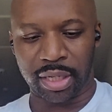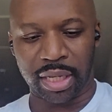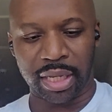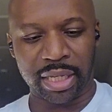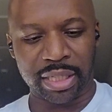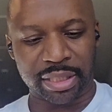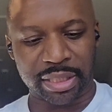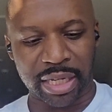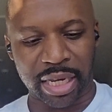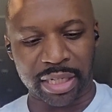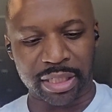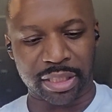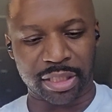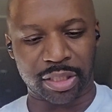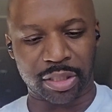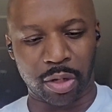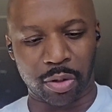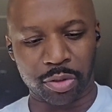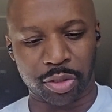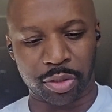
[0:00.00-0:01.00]
it says
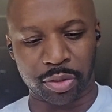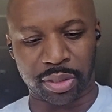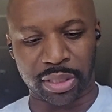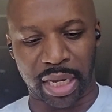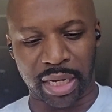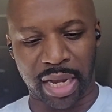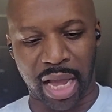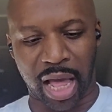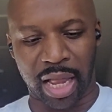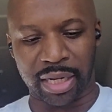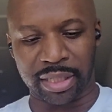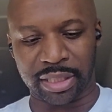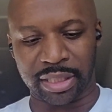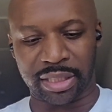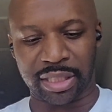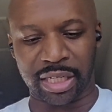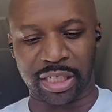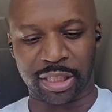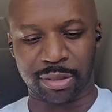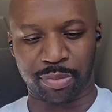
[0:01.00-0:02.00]
social
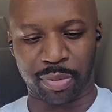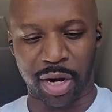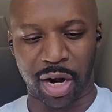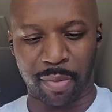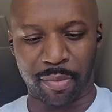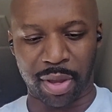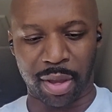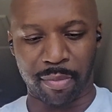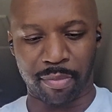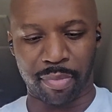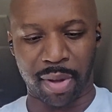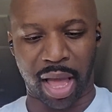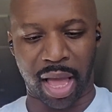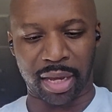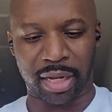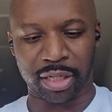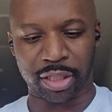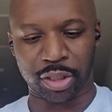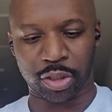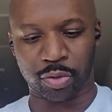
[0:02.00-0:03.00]
psychologists experiment by
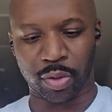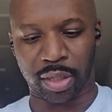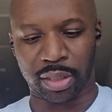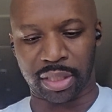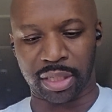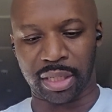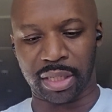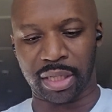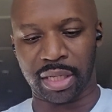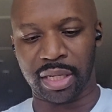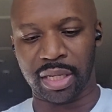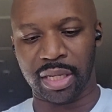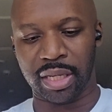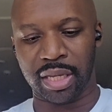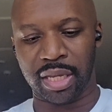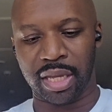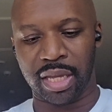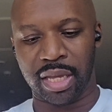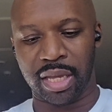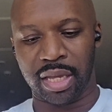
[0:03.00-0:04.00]
constructing
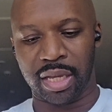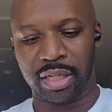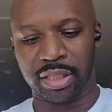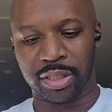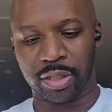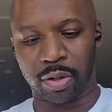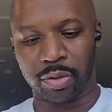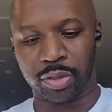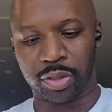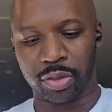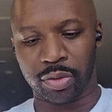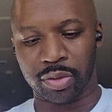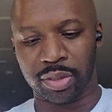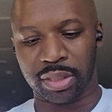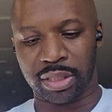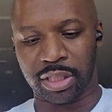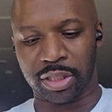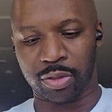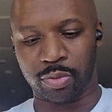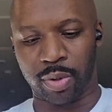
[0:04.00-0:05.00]
social
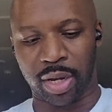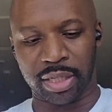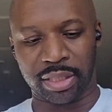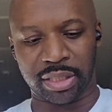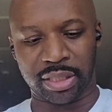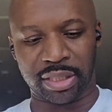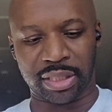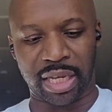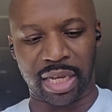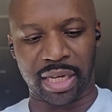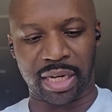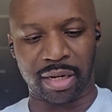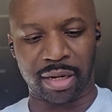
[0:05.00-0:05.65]
situations